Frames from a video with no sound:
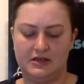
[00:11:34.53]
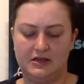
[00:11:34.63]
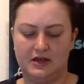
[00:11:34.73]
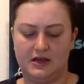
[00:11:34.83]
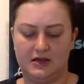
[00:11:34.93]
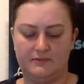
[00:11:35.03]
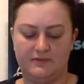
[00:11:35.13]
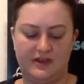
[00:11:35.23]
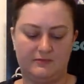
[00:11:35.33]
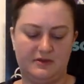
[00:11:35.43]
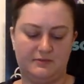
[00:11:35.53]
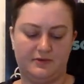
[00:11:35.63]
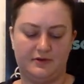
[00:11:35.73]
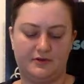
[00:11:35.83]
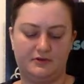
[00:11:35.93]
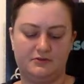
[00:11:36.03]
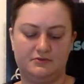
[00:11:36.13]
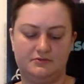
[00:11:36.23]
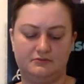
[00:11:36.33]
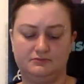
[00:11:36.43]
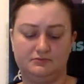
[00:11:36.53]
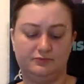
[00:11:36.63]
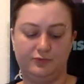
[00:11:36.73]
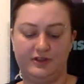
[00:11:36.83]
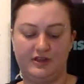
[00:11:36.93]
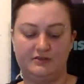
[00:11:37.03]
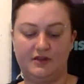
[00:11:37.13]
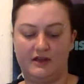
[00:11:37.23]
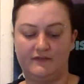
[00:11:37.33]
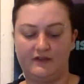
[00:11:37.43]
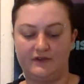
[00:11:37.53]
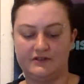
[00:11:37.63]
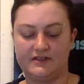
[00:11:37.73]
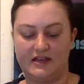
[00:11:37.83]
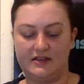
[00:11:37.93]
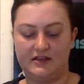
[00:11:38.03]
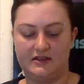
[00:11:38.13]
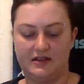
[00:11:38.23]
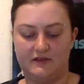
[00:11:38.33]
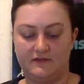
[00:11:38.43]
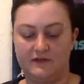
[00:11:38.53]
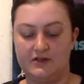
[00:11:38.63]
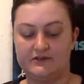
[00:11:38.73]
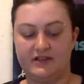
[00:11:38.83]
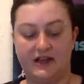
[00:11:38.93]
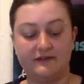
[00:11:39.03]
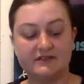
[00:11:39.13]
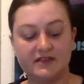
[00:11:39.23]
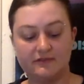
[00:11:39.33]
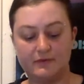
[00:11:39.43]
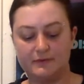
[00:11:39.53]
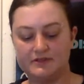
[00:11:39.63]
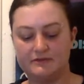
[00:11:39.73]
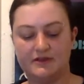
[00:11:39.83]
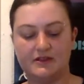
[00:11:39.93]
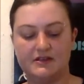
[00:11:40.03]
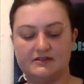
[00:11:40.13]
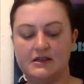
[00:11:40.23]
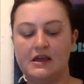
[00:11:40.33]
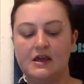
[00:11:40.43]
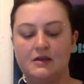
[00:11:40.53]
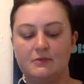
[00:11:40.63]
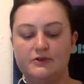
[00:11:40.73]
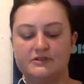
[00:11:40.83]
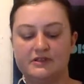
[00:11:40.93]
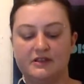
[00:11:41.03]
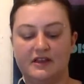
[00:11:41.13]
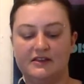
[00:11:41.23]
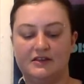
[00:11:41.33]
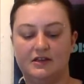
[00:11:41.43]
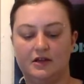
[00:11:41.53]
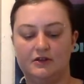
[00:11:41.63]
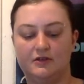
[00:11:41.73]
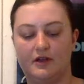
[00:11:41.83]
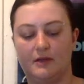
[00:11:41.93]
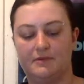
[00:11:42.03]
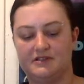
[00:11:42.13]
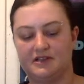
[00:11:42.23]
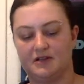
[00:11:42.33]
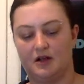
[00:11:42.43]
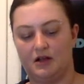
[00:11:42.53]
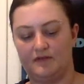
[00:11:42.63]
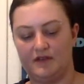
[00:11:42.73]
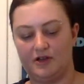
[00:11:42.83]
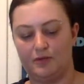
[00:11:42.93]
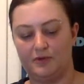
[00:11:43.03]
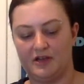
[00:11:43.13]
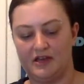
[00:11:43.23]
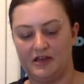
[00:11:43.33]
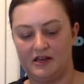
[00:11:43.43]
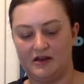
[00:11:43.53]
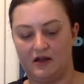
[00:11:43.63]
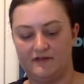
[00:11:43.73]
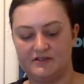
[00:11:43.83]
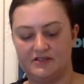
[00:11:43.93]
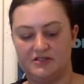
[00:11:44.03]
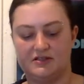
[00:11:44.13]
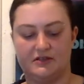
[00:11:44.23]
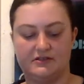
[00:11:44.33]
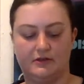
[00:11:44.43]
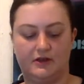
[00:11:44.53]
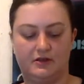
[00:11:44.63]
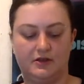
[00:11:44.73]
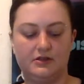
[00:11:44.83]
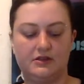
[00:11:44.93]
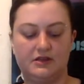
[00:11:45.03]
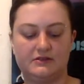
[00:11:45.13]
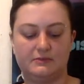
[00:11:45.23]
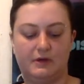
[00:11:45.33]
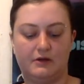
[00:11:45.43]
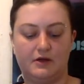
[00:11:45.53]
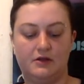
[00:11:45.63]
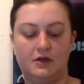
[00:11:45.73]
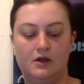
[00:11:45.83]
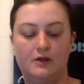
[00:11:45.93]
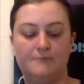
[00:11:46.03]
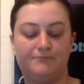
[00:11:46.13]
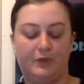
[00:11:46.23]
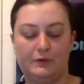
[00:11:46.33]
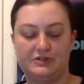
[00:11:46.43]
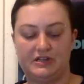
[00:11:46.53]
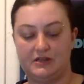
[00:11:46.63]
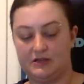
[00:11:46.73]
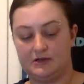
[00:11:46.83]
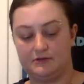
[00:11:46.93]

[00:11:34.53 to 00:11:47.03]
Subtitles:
than people really have ever said in any of the videos that I've seen of people doing this. Mostly like, you look up a TikTok of eco bricking and it obviously just tells you like the good things about it, which I think,